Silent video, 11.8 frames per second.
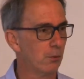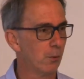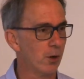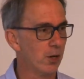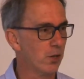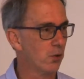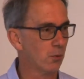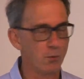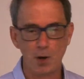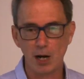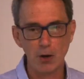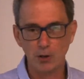was
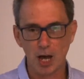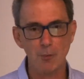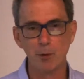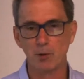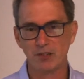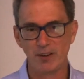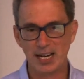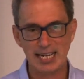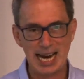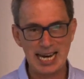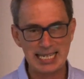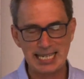while Oklahoma was
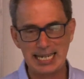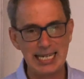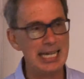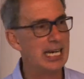fantastic